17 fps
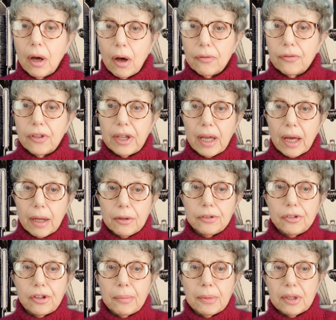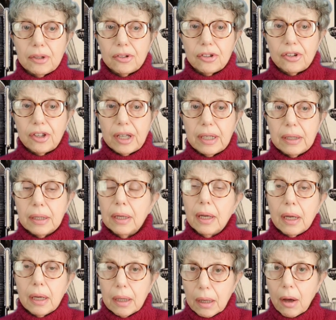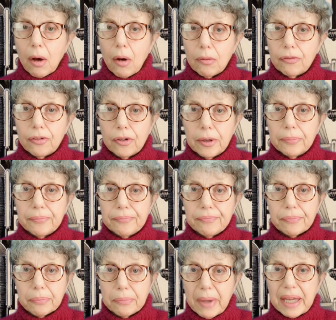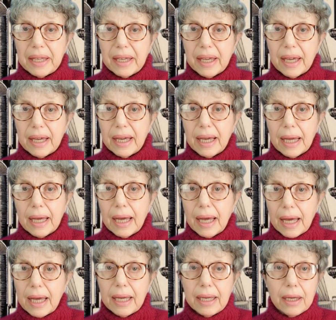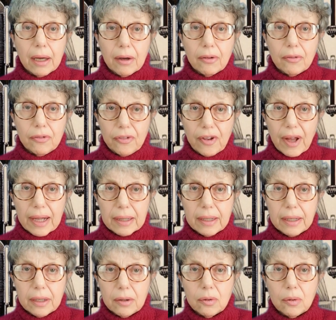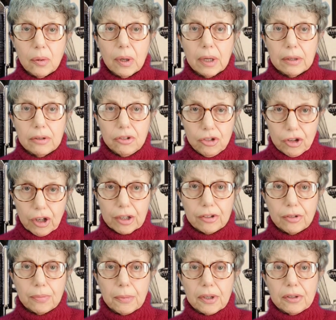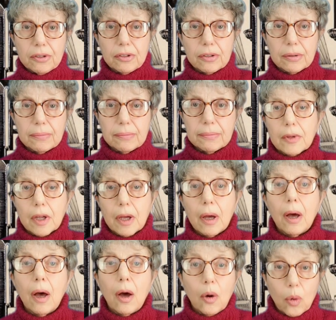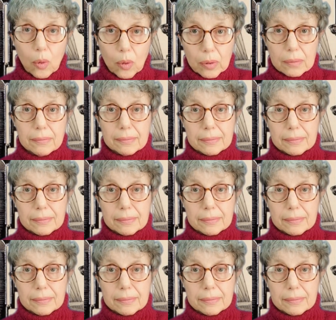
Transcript: of the ultimate sin of making a value judgment. Oh,